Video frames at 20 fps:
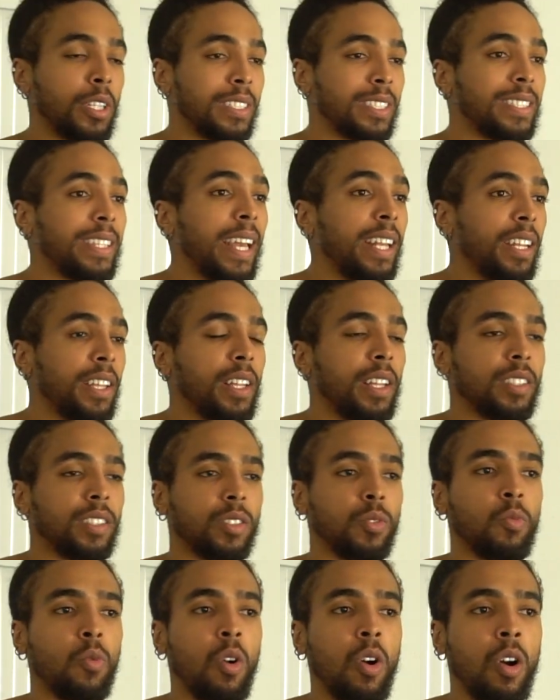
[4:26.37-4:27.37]
stand against the
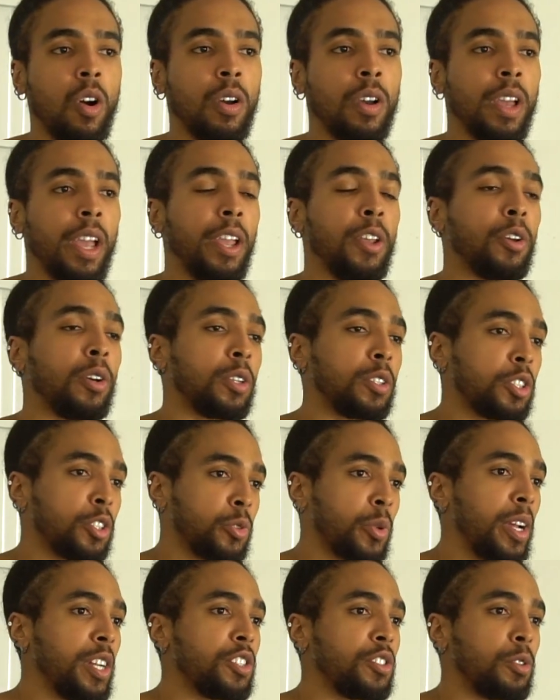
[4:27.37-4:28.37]
wall and you're gonna
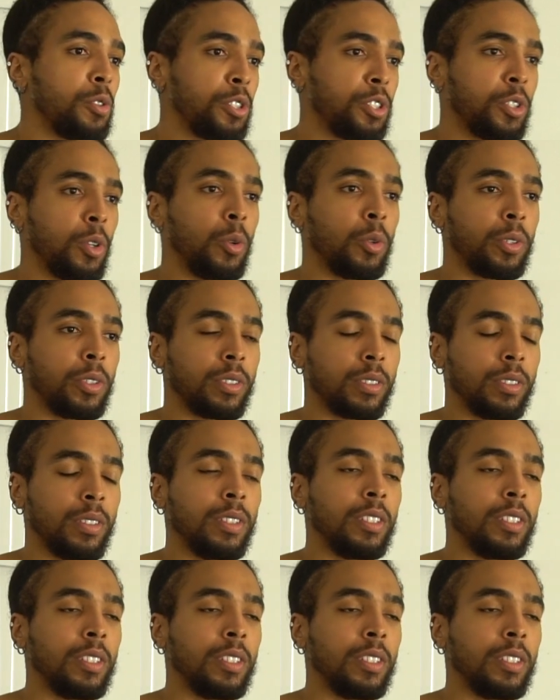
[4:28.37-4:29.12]
stretch your shoulders.